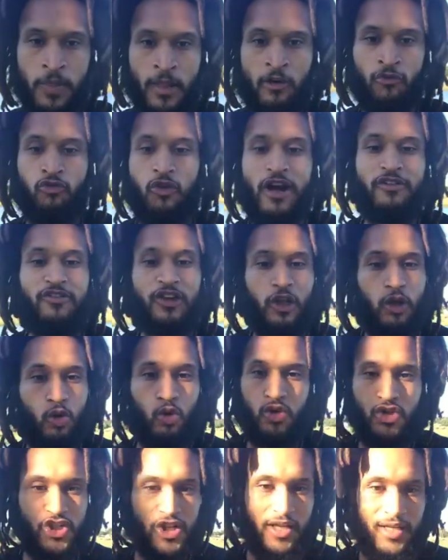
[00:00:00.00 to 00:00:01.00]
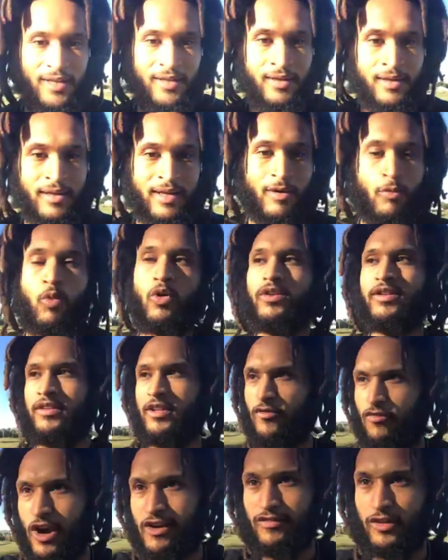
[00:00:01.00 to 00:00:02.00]
revolution The
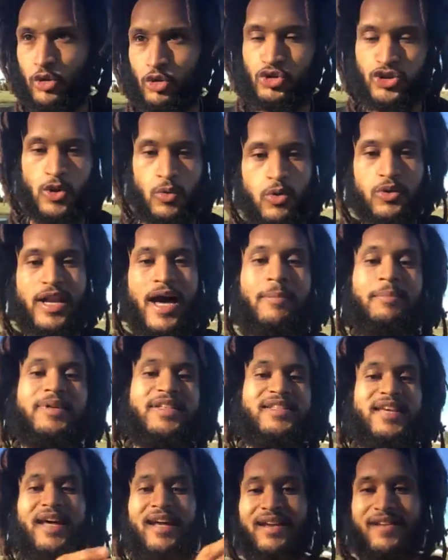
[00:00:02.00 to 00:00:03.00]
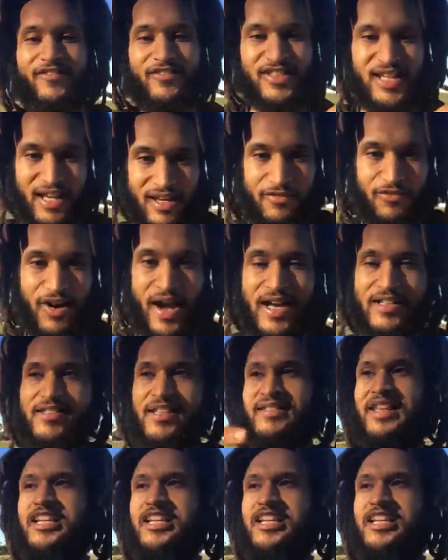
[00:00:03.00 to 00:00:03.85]
revolution will not be televised.